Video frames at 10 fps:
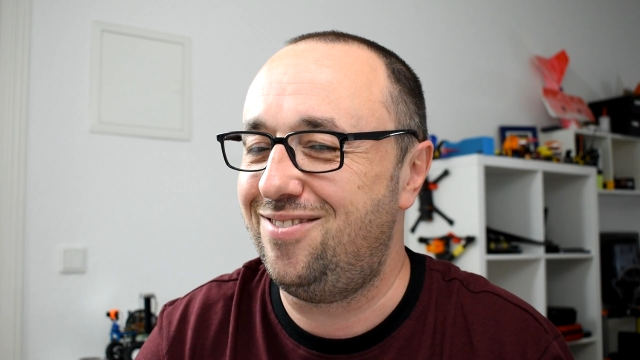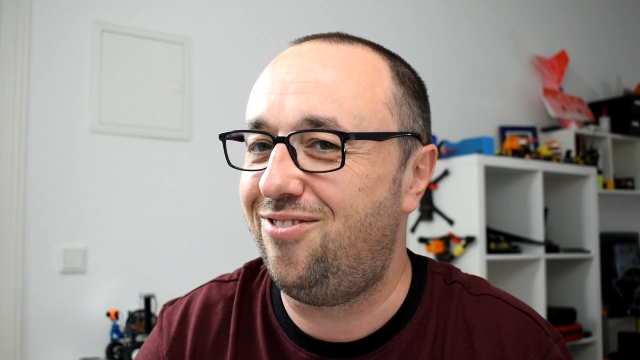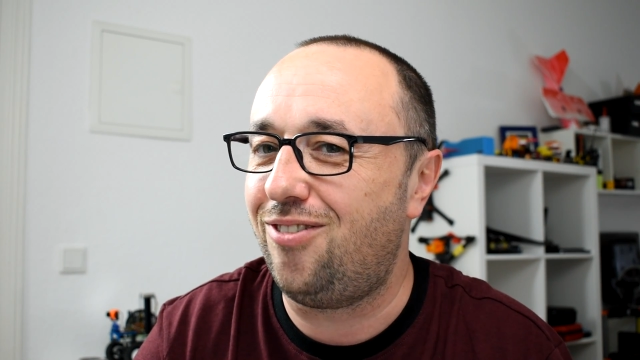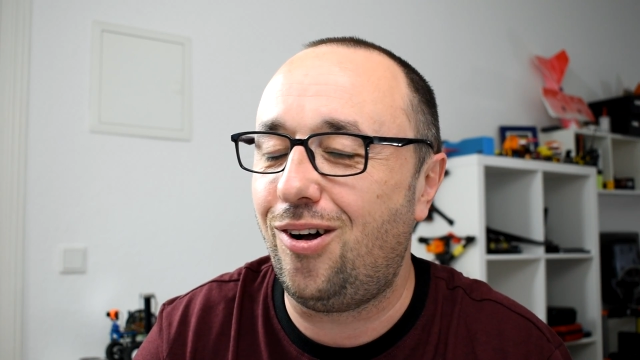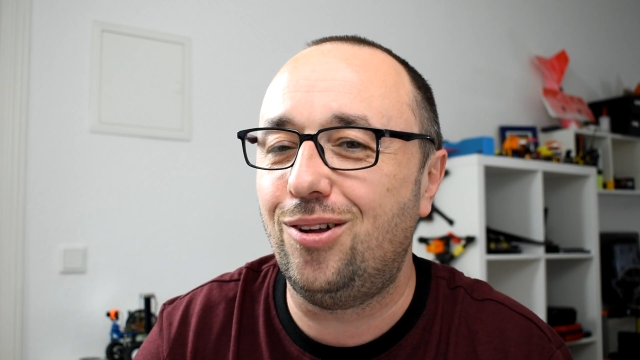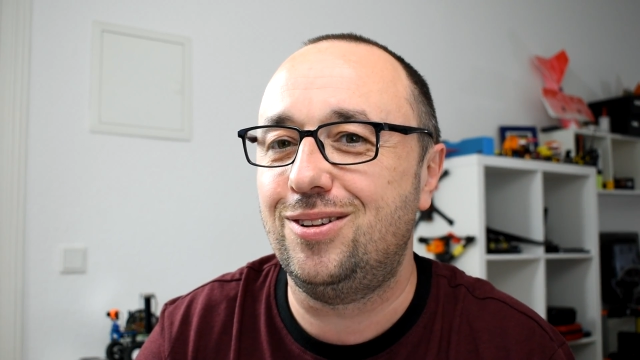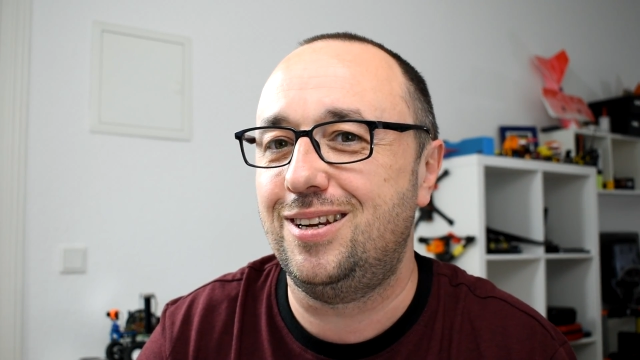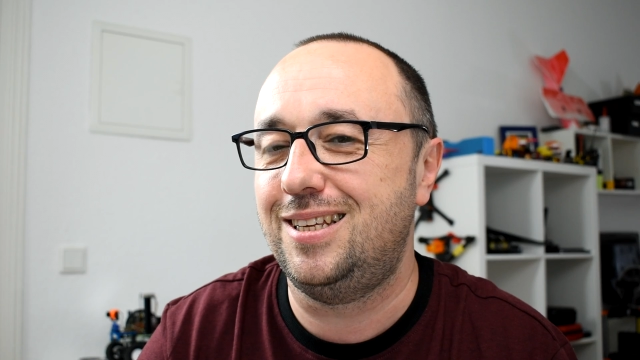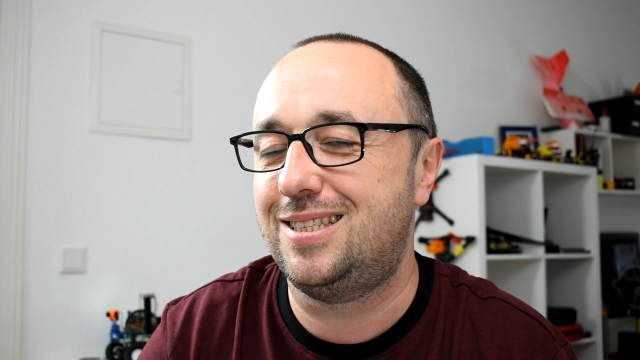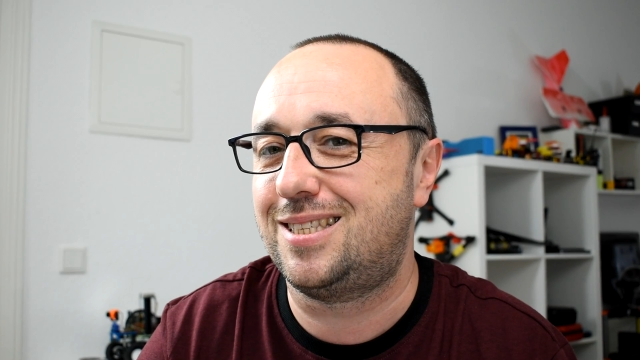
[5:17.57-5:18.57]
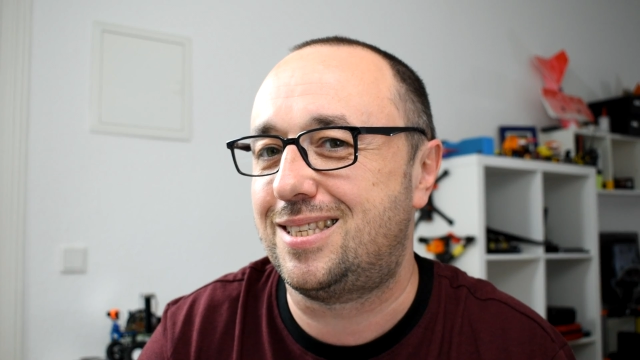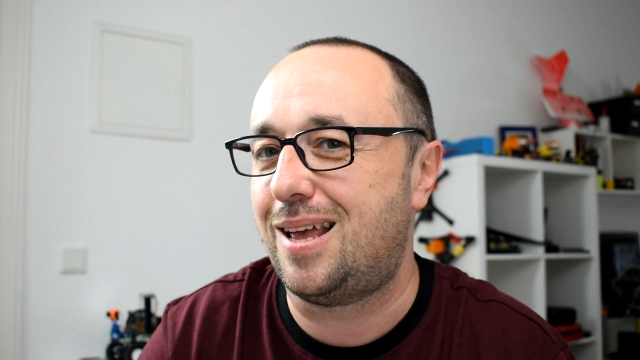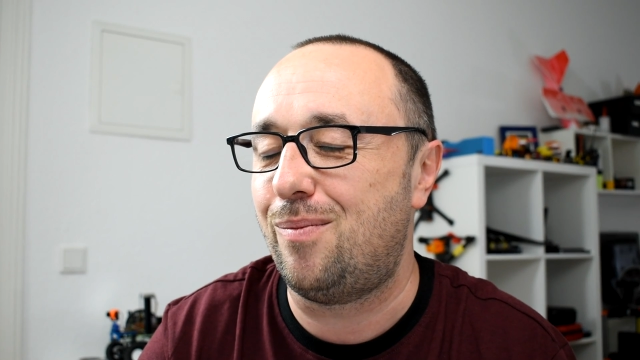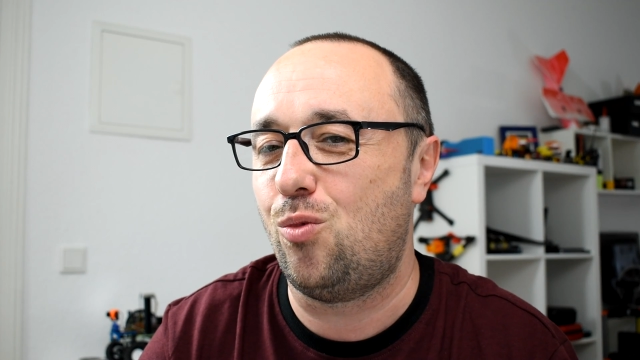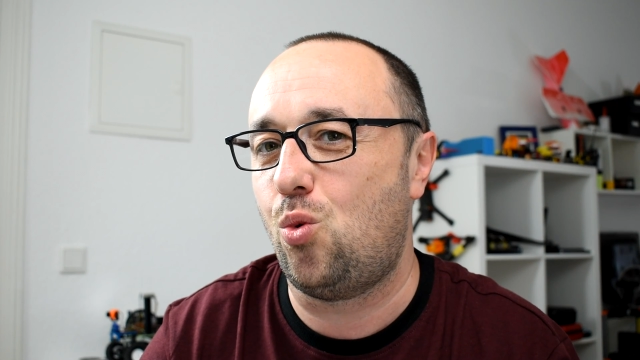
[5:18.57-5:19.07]
If only
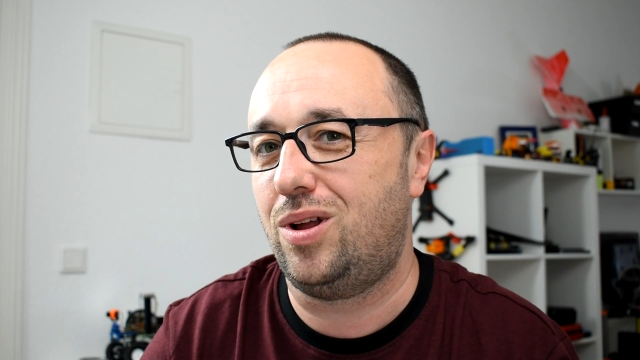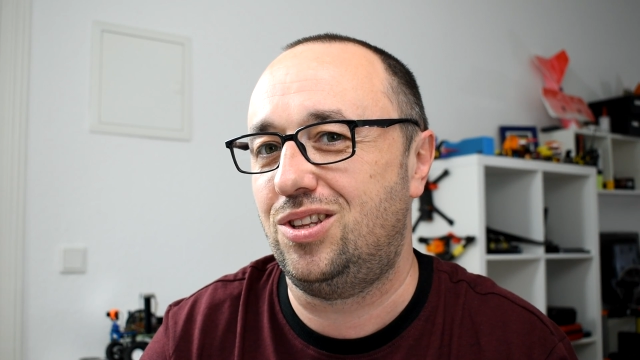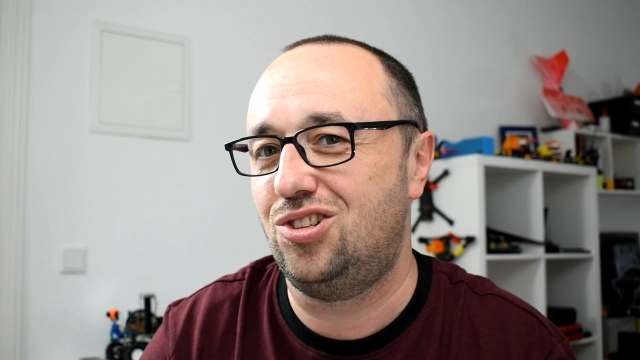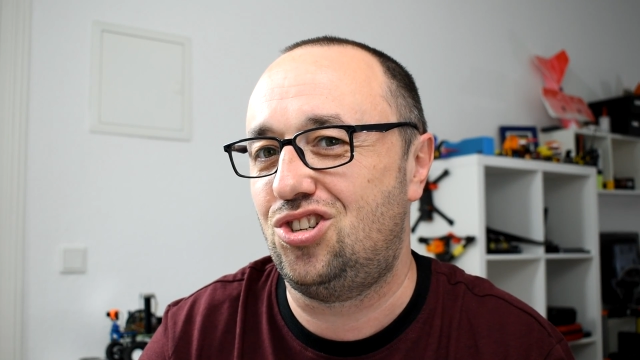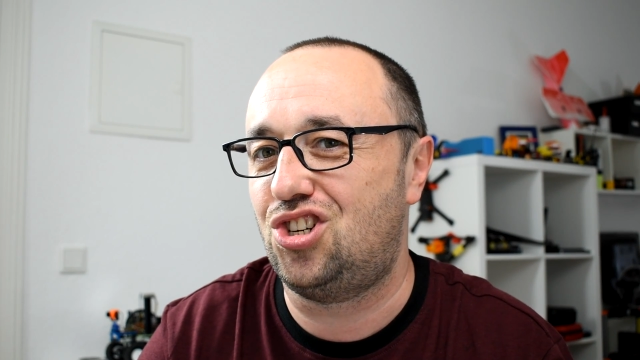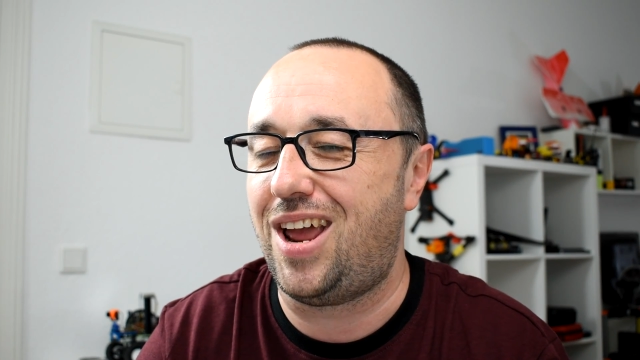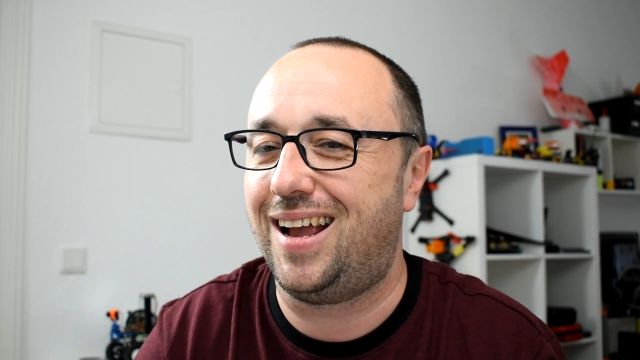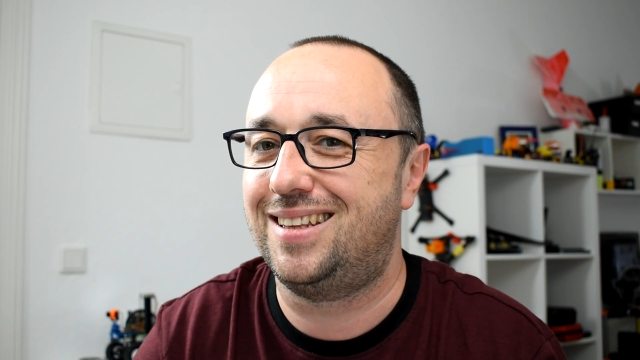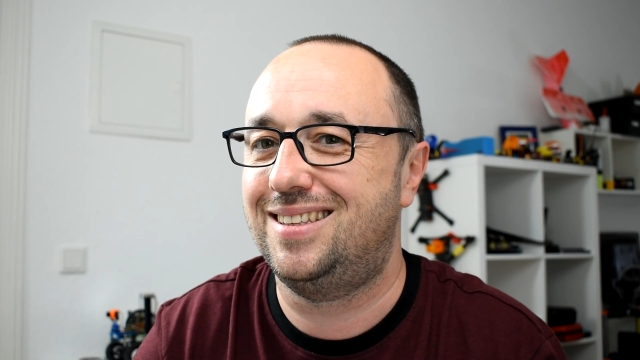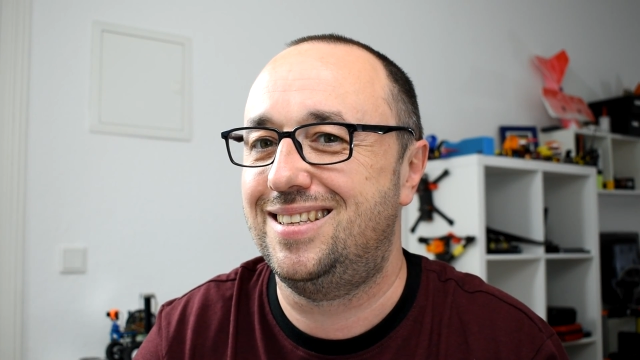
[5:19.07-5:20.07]
someone checked